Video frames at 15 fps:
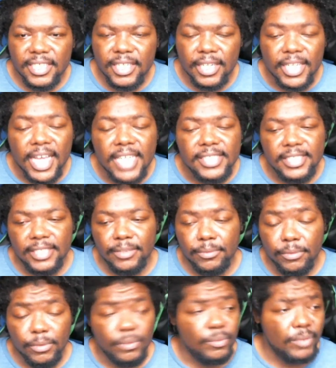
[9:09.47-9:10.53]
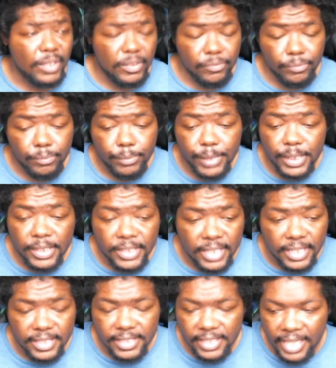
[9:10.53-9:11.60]
Casey,
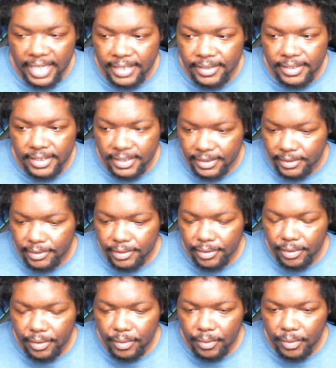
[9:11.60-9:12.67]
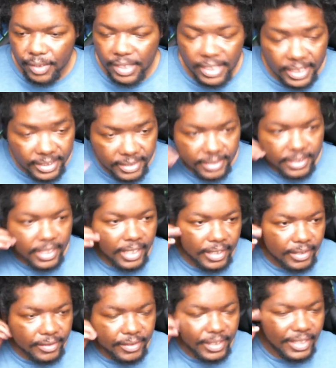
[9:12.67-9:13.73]
just because, like,
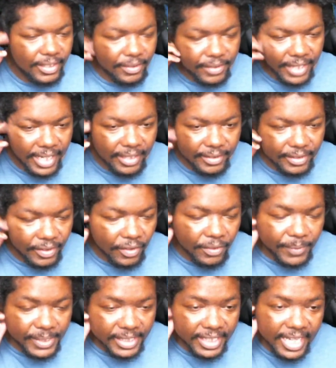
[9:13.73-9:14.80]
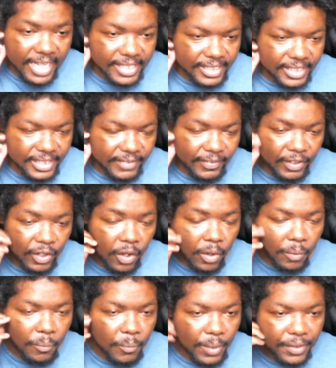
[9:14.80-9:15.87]
the only reason Casey's even
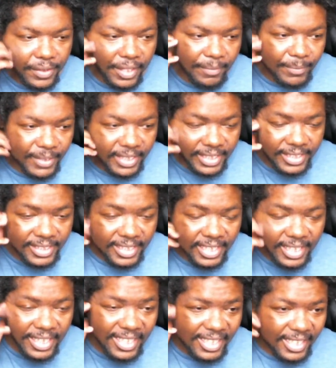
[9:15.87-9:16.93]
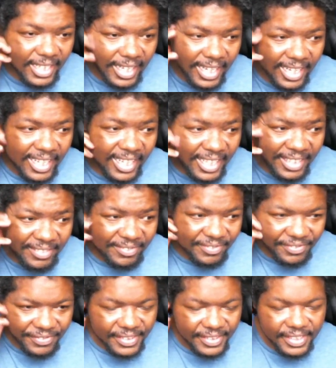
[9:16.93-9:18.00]
along with them because uh
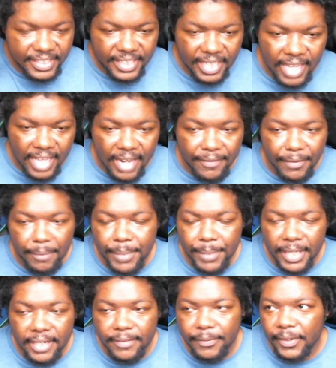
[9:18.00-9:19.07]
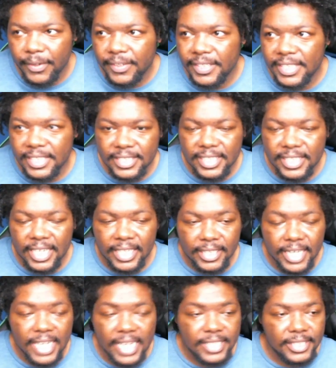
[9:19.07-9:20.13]
they kind of felt pity for her, because, like,
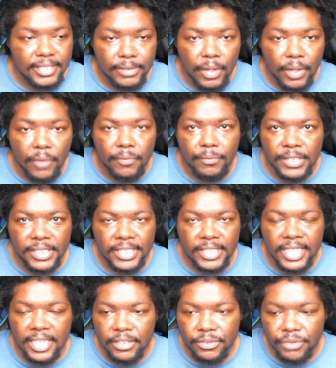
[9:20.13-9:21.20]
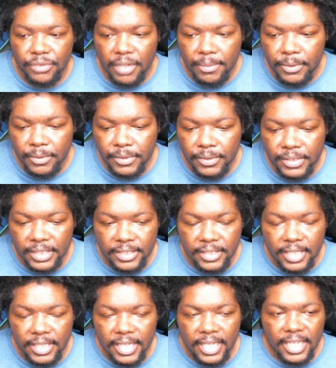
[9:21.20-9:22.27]
Casey's known for just getting in trouble. She's,
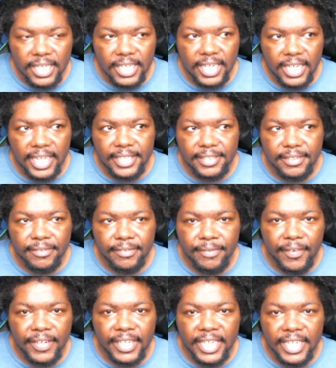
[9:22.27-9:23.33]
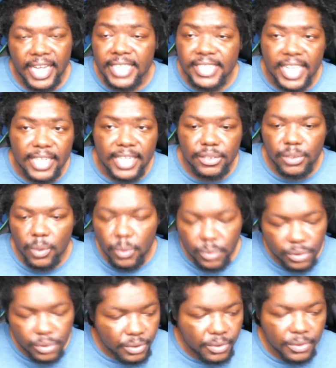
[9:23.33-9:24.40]
like, very
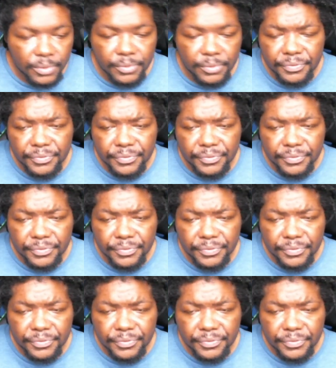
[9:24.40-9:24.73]
antisocial,